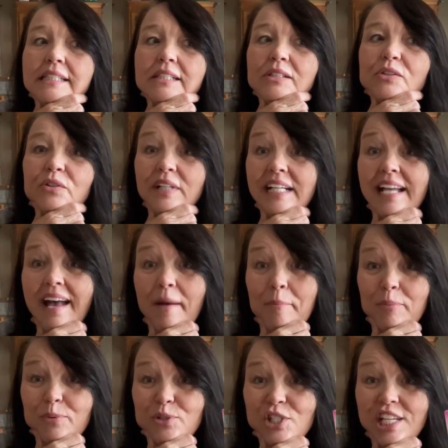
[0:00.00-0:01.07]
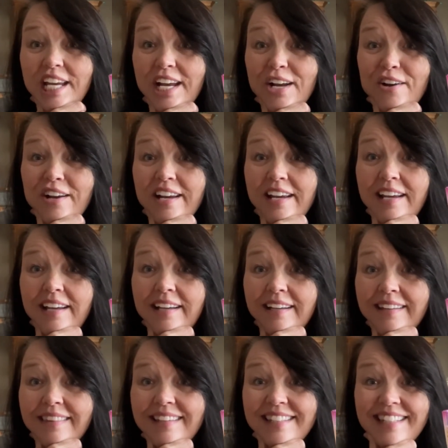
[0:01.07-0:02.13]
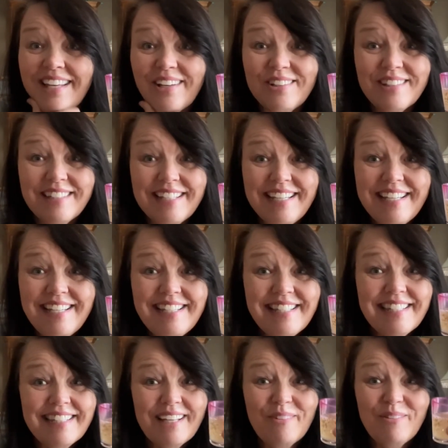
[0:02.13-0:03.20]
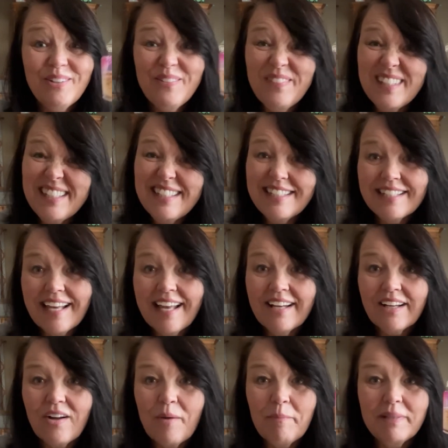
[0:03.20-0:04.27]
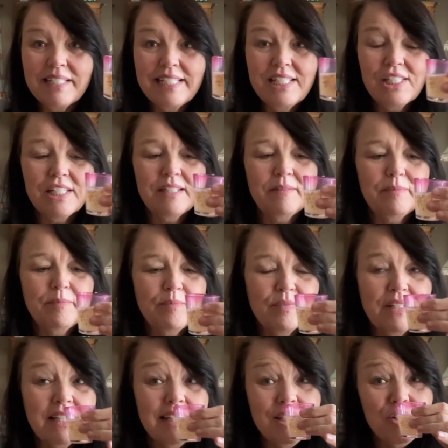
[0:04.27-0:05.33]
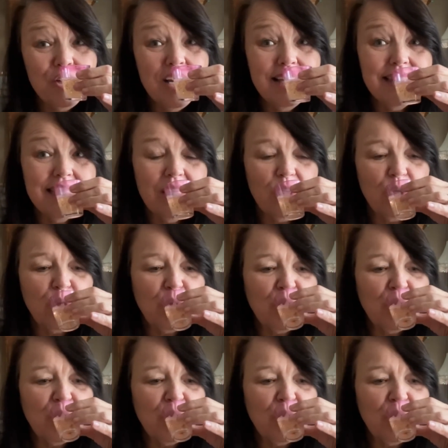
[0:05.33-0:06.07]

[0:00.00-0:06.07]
Green apple cherry. The Celsius. I if this is kind of competition. Let's try it and see.